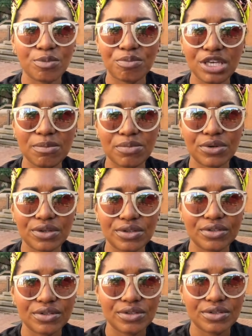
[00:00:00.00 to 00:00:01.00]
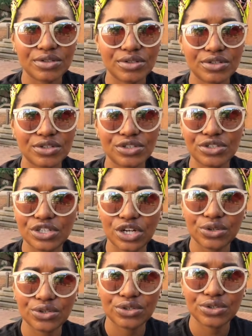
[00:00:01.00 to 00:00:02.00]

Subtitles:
people who, you know,